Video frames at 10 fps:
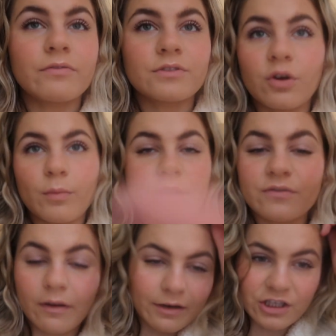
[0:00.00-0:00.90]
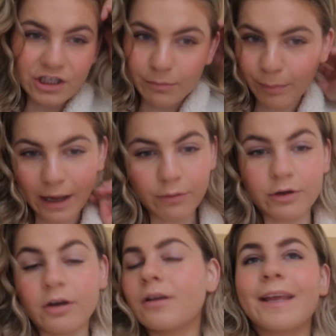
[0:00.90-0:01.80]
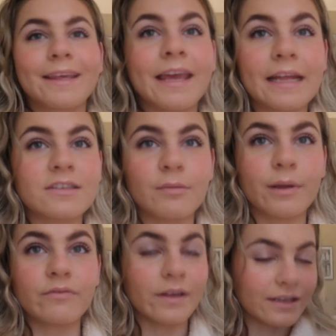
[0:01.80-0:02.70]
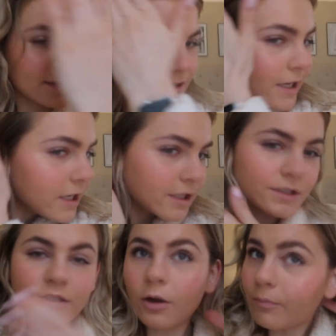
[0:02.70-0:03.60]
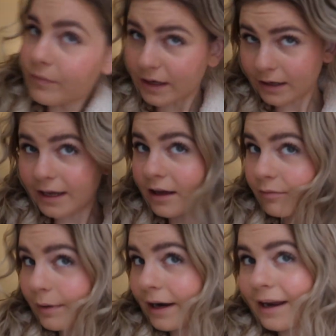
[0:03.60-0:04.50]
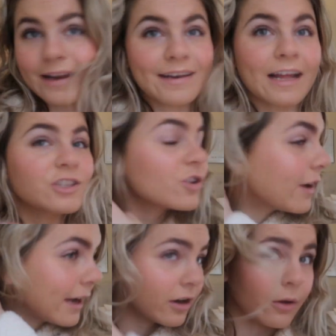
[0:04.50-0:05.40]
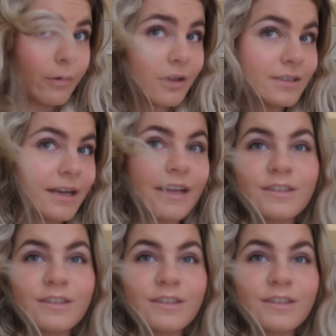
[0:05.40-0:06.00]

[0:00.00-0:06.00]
so much foundation and powder caked on my face. So, and I have my natural hair going on today,